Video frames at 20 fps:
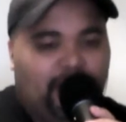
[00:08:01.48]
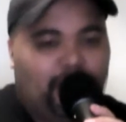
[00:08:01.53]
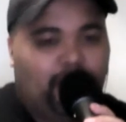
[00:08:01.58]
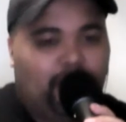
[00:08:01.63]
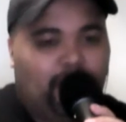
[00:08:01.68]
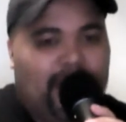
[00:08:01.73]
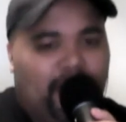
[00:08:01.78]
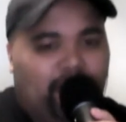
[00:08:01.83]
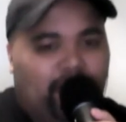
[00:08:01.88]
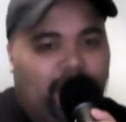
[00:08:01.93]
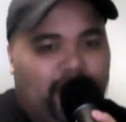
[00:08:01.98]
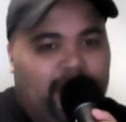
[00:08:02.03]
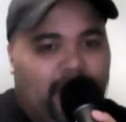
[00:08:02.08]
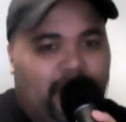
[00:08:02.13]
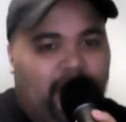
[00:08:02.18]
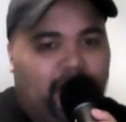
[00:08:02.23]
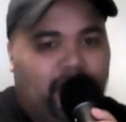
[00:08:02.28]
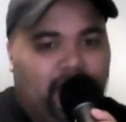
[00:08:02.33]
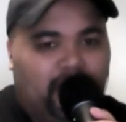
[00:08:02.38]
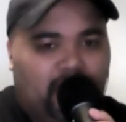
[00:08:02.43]
we have right
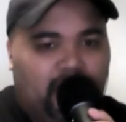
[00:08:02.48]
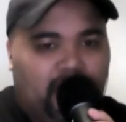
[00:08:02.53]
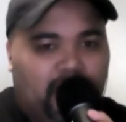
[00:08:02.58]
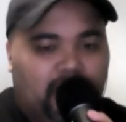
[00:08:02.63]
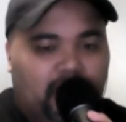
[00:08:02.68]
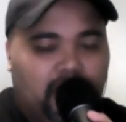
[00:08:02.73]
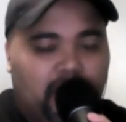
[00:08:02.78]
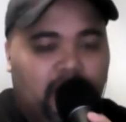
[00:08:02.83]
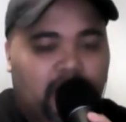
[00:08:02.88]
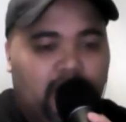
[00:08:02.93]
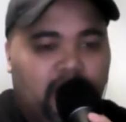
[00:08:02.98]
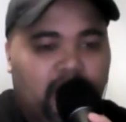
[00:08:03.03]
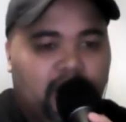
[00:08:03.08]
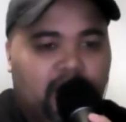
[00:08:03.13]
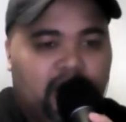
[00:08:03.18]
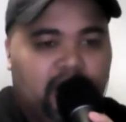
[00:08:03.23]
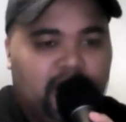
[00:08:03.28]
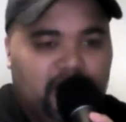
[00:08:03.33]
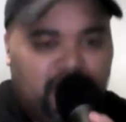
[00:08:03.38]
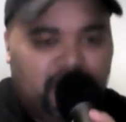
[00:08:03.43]
now in the league
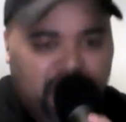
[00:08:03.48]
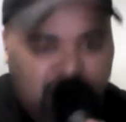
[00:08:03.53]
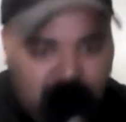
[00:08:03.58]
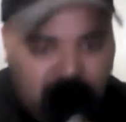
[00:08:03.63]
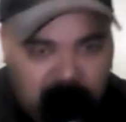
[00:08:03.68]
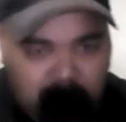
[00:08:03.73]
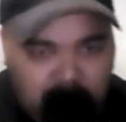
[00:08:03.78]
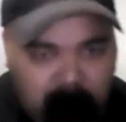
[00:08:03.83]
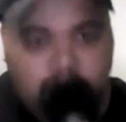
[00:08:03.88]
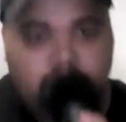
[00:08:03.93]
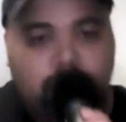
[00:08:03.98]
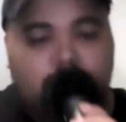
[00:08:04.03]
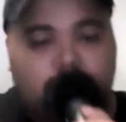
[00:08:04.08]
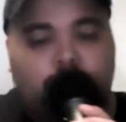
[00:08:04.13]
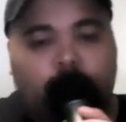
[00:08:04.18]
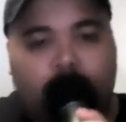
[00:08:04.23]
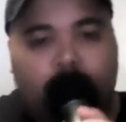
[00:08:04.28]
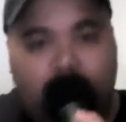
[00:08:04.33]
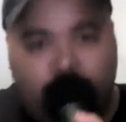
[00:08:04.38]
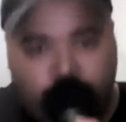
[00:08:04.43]
continues
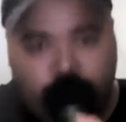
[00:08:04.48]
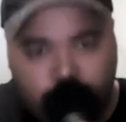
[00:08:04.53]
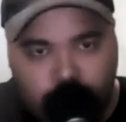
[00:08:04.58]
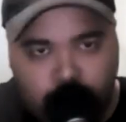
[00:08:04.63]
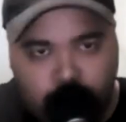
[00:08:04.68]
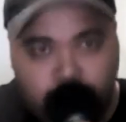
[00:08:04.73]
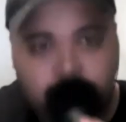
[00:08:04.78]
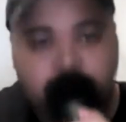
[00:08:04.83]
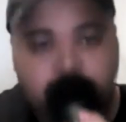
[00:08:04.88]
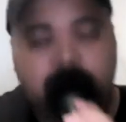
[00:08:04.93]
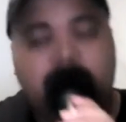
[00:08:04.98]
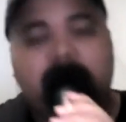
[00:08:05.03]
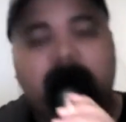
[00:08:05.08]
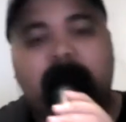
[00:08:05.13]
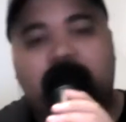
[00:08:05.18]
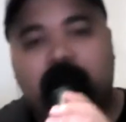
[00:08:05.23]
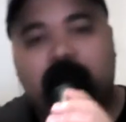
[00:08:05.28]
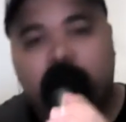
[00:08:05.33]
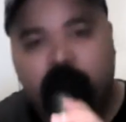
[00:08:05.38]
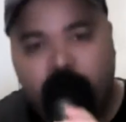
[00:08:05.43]
through April
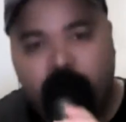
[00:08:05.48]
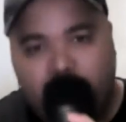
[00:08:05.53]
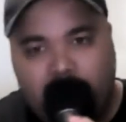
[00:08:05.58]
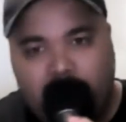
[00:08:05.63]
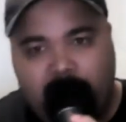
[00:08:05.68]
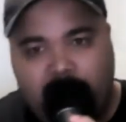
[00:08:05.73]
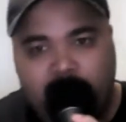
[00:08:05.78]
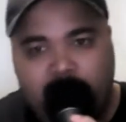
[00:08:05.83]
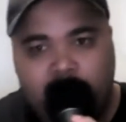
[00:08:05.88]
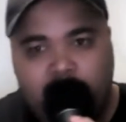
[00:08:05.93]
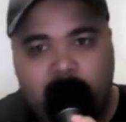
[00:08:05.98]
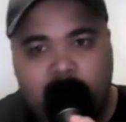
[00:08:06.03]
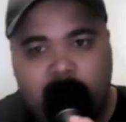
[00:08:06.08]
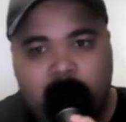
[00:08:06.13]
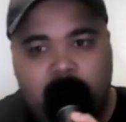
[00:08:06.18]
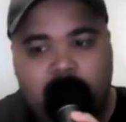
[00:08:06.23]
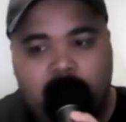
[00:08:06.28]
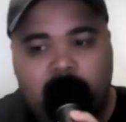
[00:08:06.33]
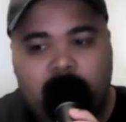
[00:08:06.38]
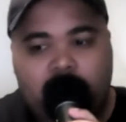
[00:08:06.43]
into May,
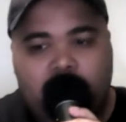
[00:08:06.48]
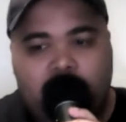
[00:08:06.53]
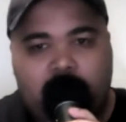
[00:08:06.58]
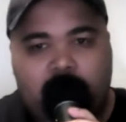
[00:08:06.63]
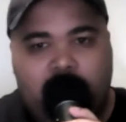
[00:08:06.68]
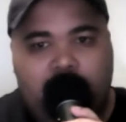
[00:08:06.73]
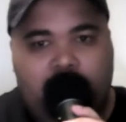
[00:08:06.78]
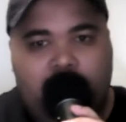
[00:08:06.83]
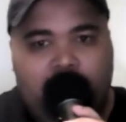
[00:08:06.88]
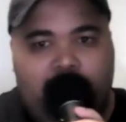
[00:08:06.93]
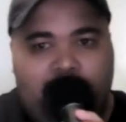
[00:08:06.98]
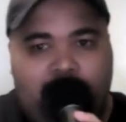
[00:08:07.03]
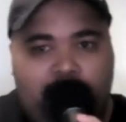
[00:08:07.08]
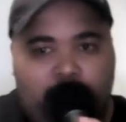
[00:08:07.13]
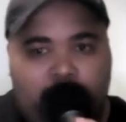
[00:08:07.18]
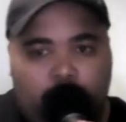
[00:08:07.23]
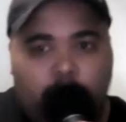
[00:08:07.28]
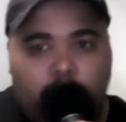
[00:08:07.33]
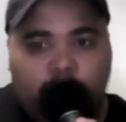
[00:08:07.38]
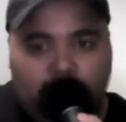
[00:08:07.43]

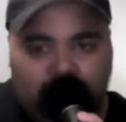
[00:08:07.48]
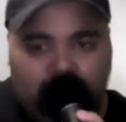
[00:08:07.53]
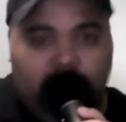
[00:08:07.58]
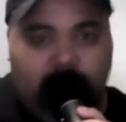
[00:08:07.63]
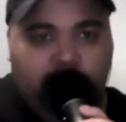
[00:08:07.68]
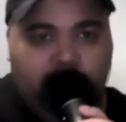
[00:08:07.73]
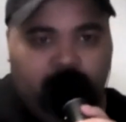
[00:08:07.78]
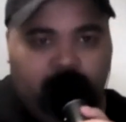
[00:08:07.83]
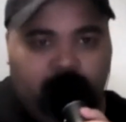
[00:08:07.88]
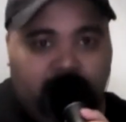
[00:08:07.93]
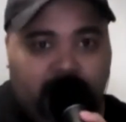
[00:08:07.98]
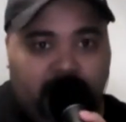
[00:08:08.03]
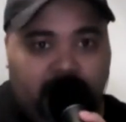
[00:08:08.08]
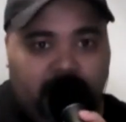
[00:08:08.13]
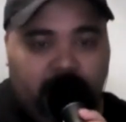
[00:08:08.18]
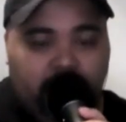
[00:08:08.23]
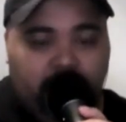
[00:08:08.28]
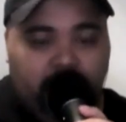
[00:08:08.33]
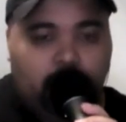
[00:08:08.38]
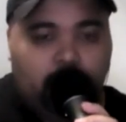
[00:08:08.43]
and we'll touch the Lakers in a
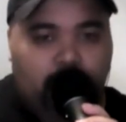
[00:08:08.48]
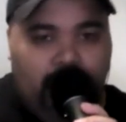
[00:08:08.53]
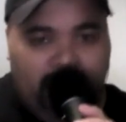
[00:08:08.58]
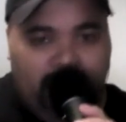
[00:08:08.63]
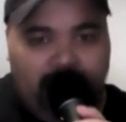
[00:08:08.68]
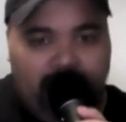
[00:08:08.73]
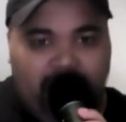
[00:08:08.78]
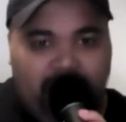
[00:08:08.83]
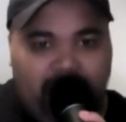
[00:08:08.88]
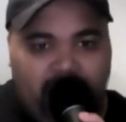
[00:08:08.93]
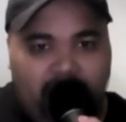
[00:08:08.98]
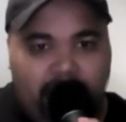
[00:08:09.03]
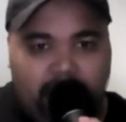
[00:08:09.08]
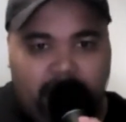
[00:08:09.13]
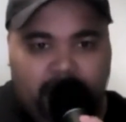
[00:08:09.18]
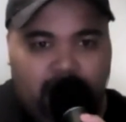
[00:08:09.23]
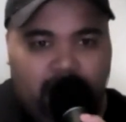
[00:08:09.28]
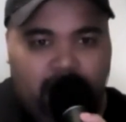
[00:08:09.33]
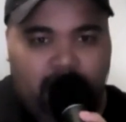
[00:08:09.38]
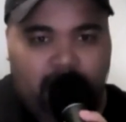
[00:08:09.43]
second, Anthony
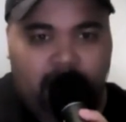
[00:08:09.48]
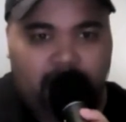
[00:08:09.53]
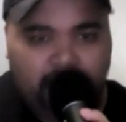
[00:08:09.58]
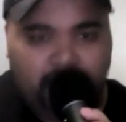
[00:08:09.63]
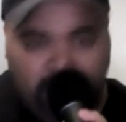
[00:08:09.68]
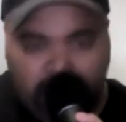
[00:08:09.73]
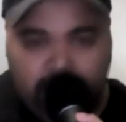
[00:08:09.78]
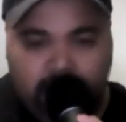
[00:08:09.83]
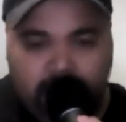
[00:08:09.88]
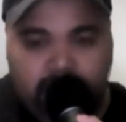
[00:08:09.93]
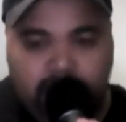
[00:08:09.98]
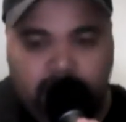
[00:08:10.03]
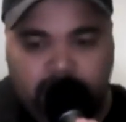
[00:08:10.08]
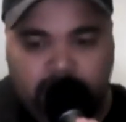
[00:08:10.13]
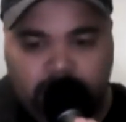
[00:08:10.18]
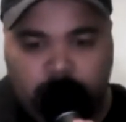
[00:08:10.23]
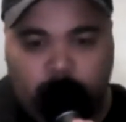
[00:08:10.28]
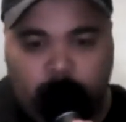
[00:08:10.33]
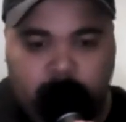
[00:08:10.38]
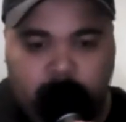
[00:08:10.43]
Davis and their
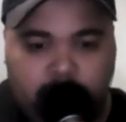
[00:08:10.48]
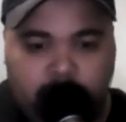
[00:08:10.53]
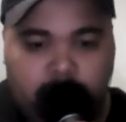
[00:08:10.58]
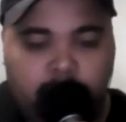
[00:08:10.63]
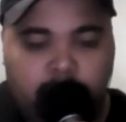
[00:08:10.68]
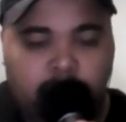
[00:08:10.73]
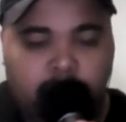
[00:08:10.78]
situation.